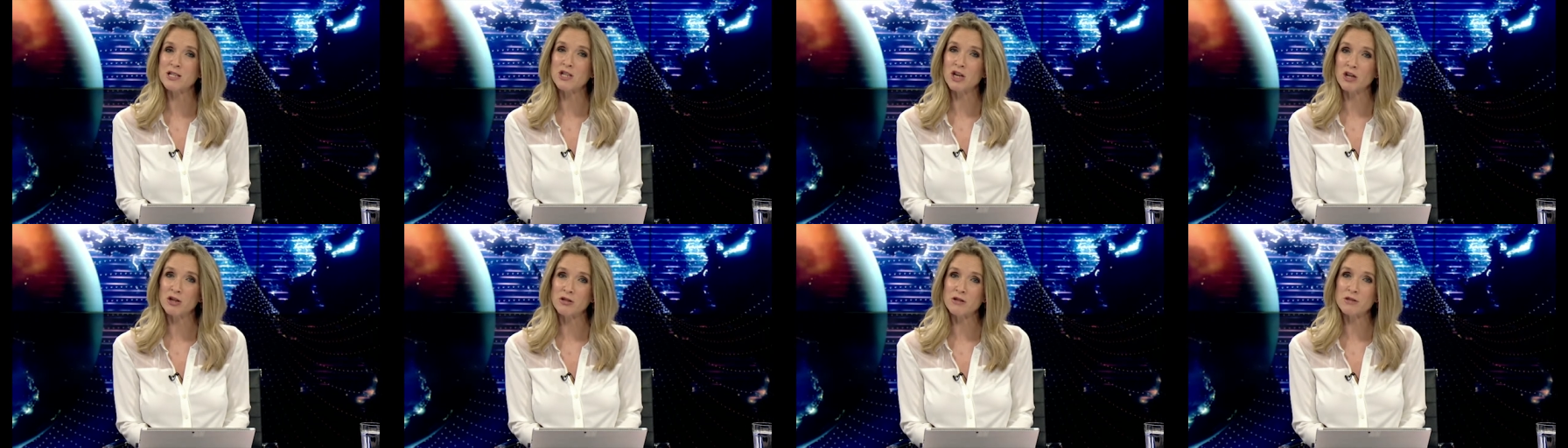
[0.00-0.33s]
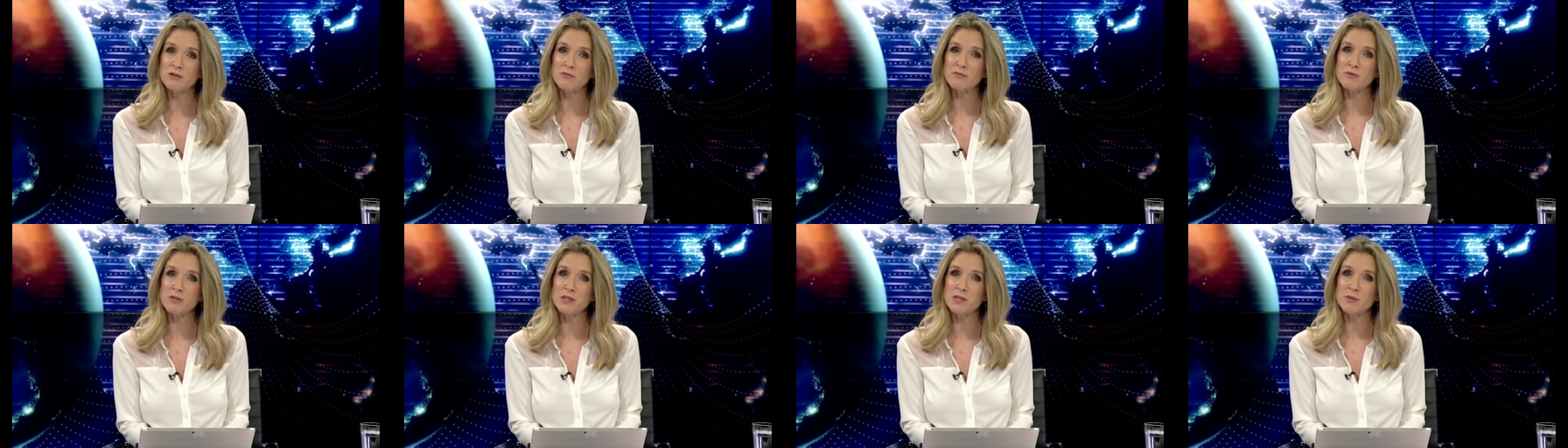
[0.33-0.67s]

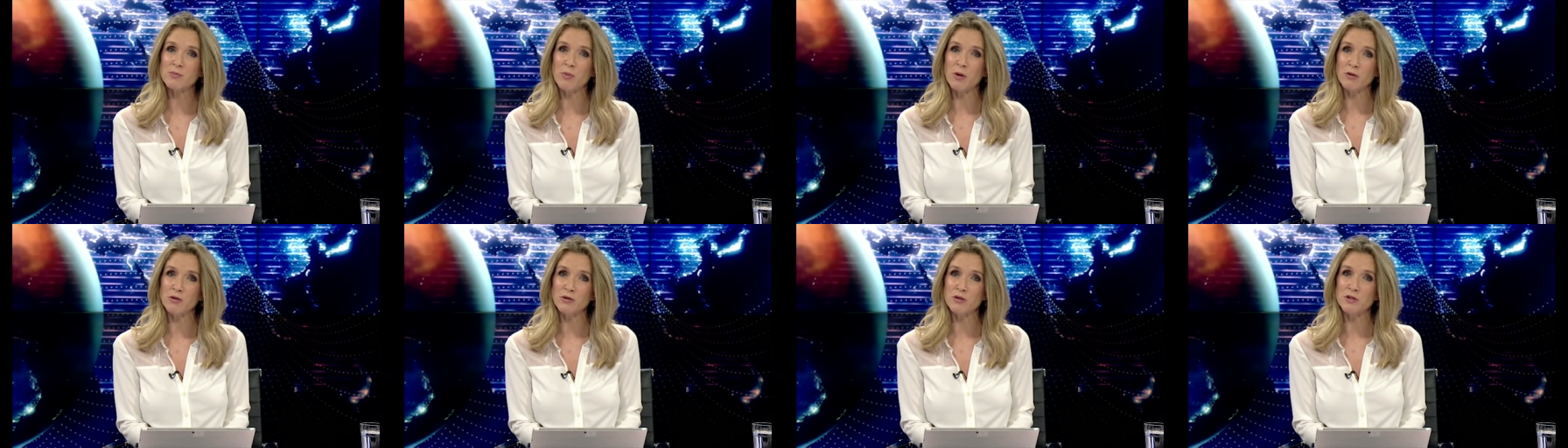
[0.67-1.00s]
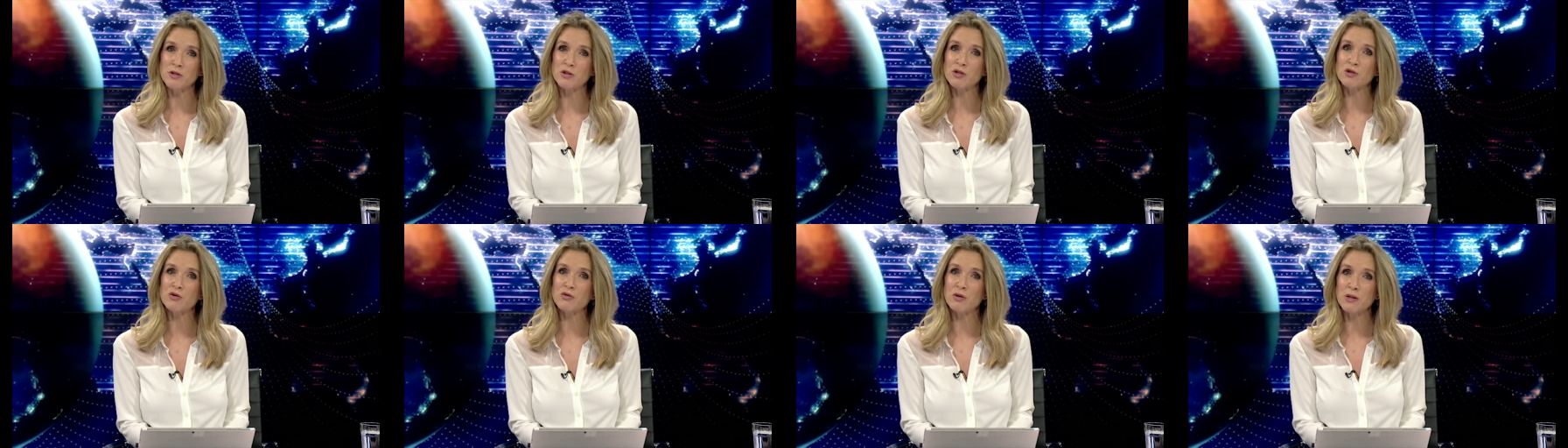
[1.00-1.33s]
don't respond
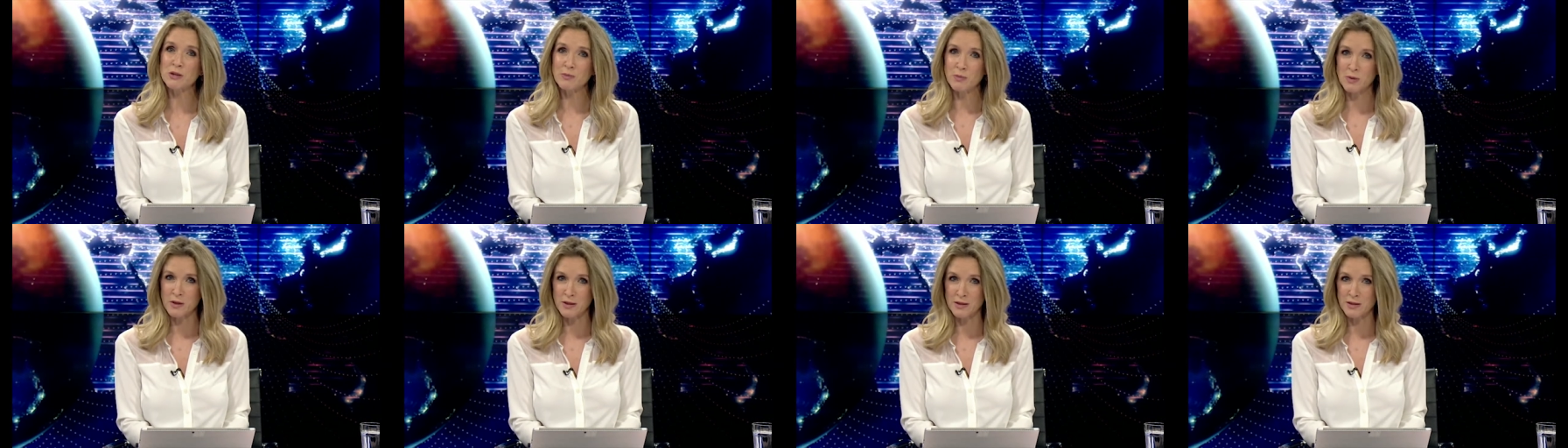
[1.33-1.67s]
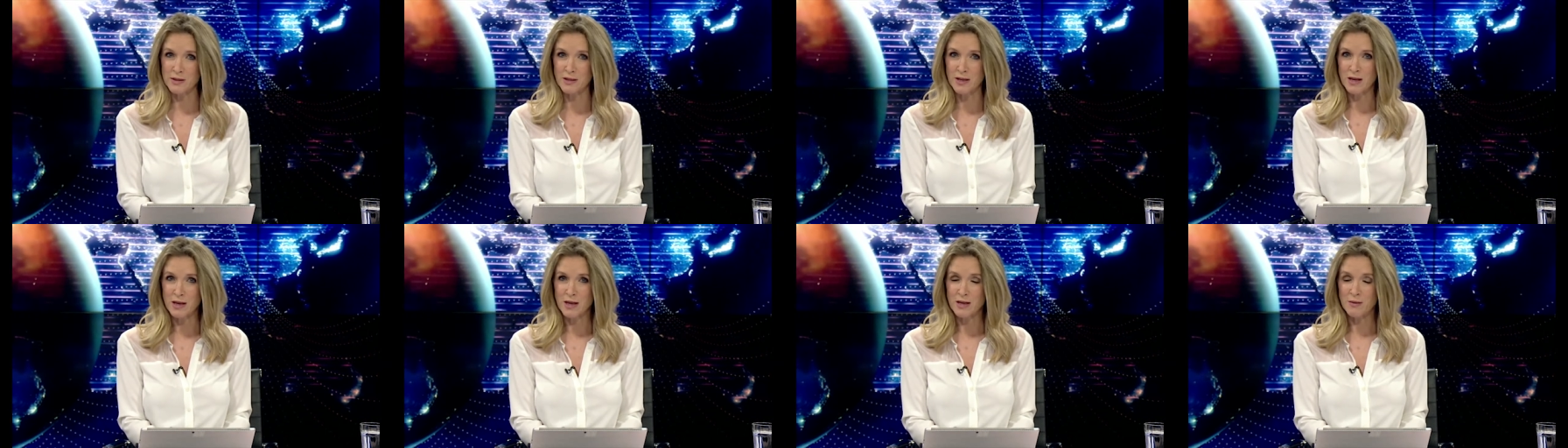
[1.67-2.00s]
to treatment,